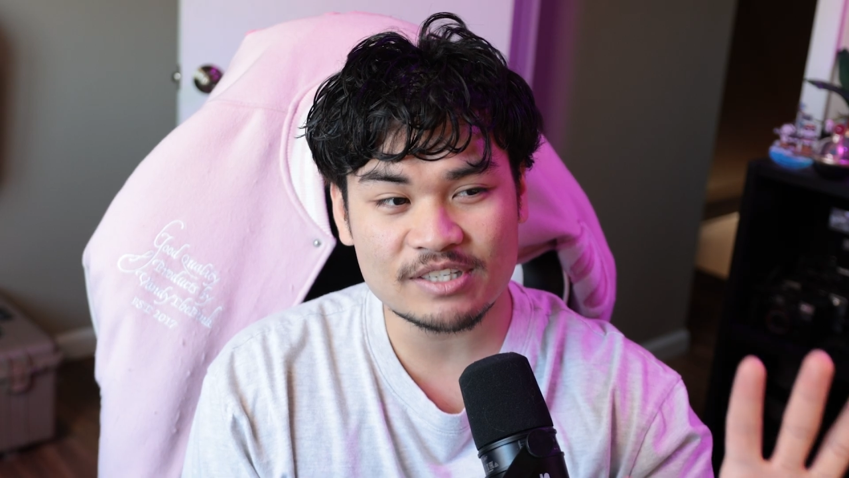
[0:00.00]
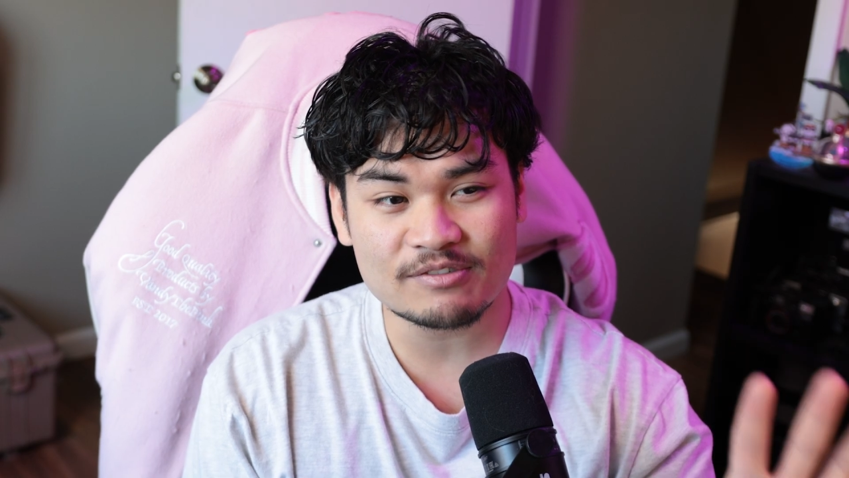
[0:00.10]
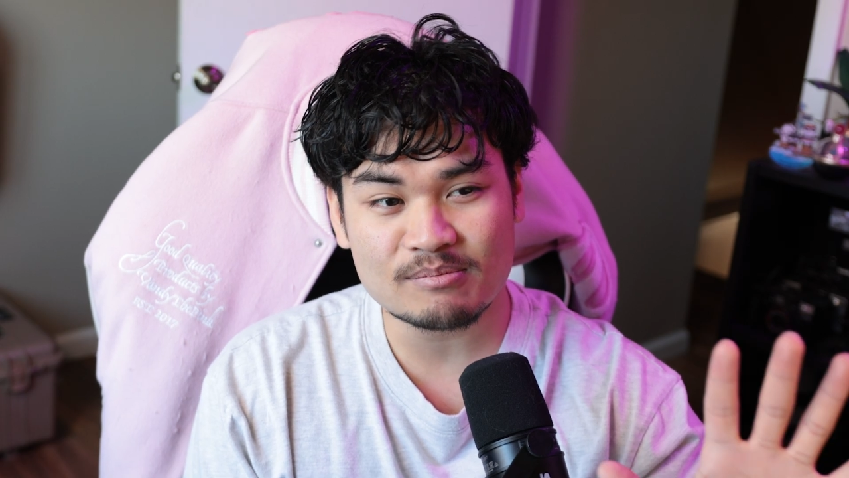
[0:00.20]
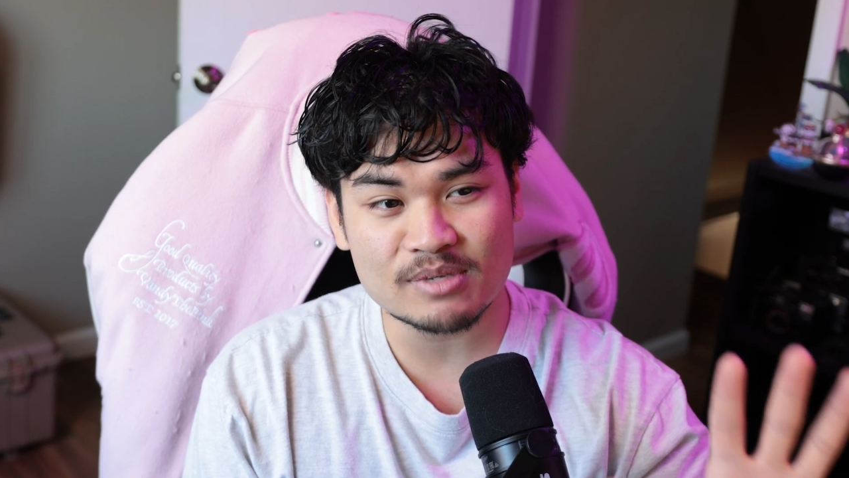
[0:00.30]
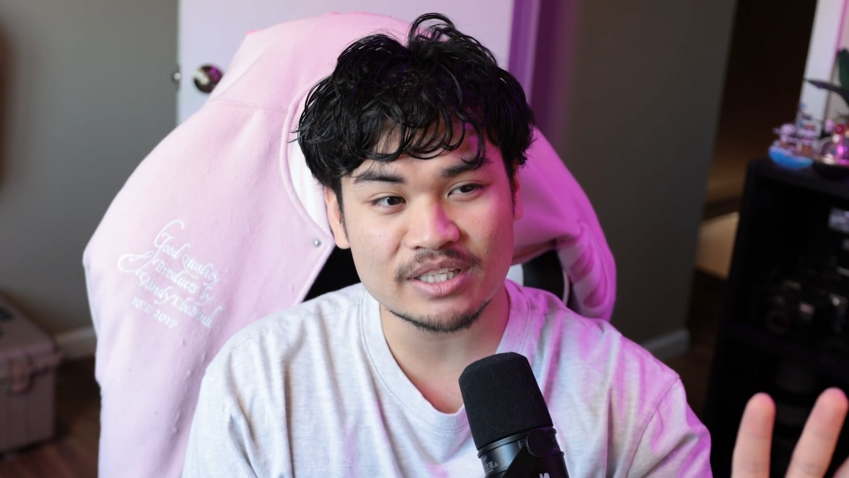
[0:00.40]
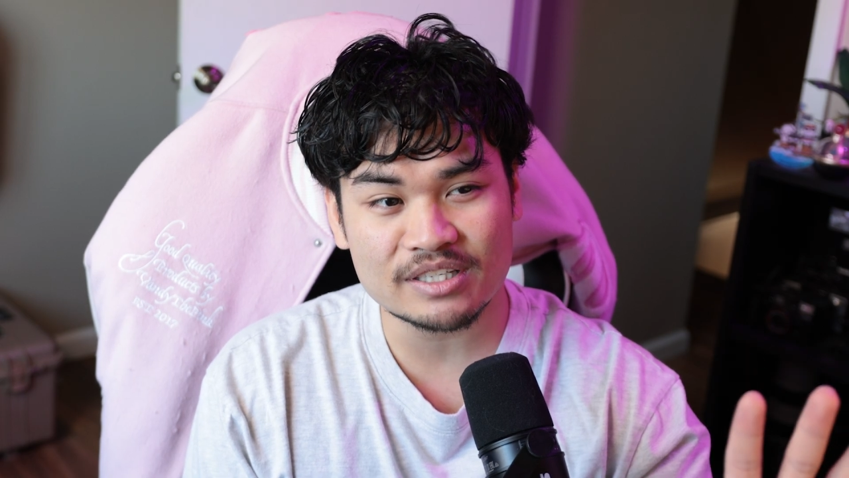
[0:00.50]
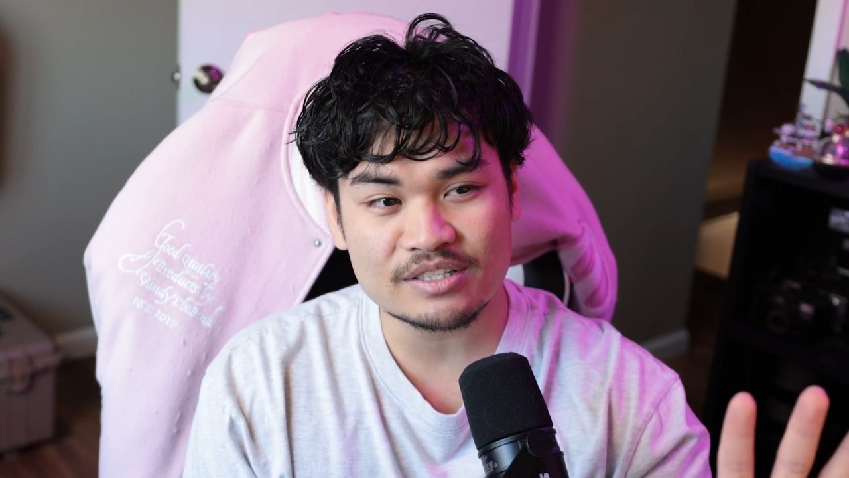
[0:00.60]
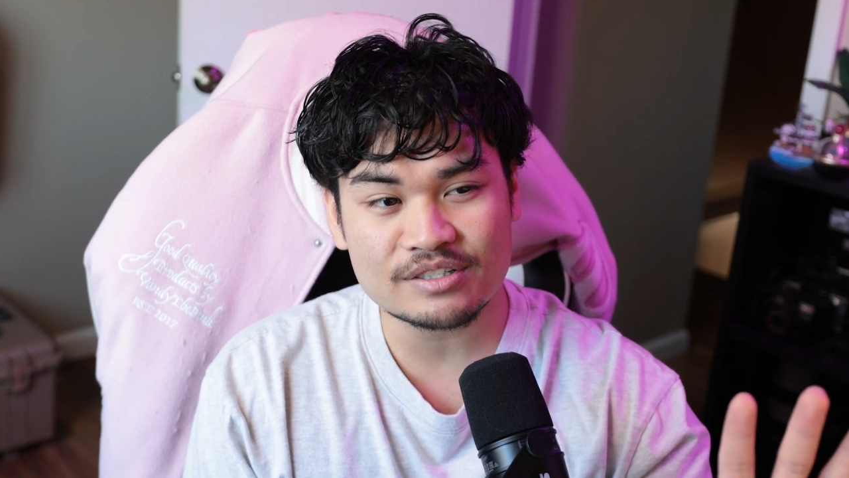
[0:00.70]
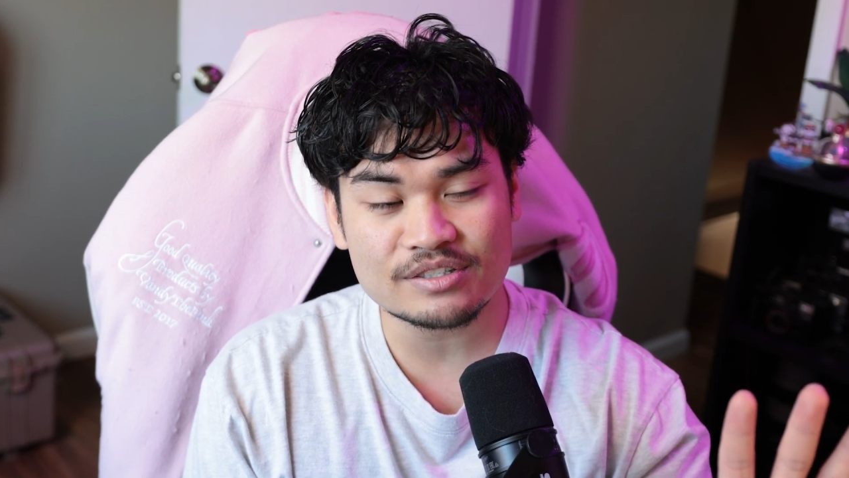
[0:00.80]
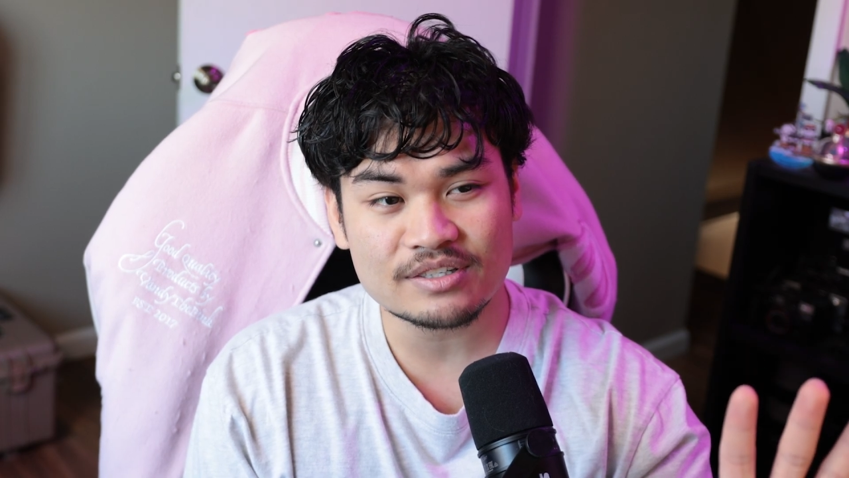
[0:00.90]

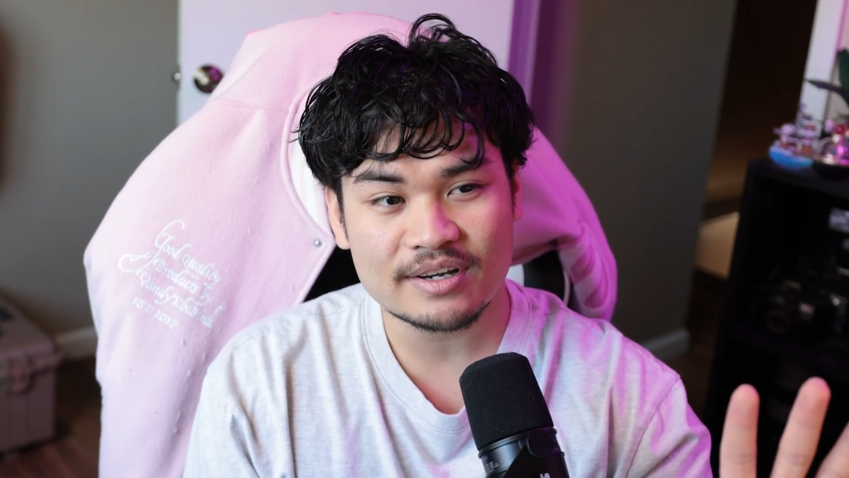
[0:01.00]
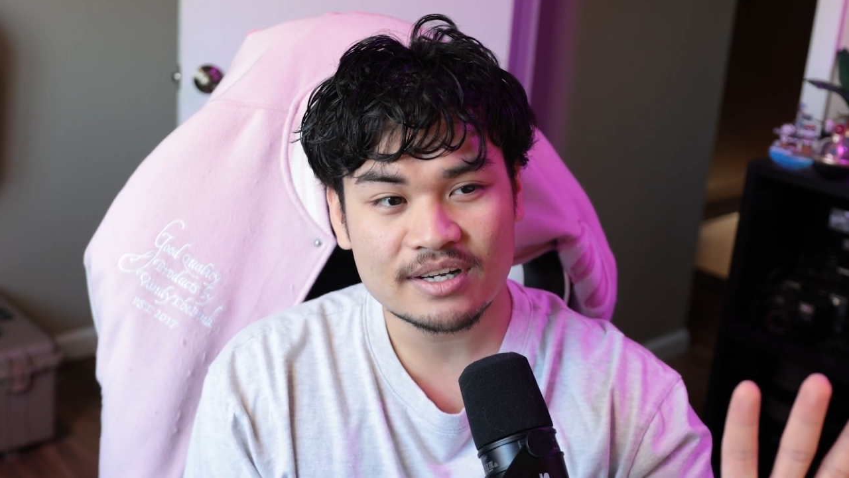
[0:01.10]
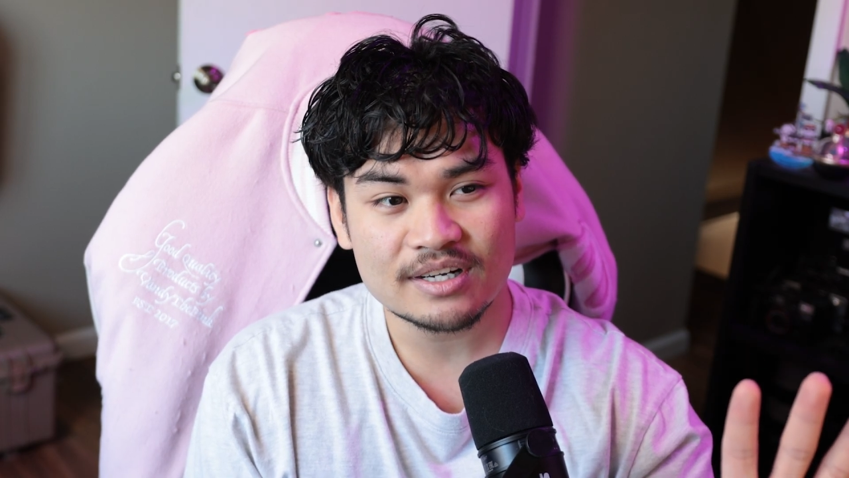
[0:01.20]
familiars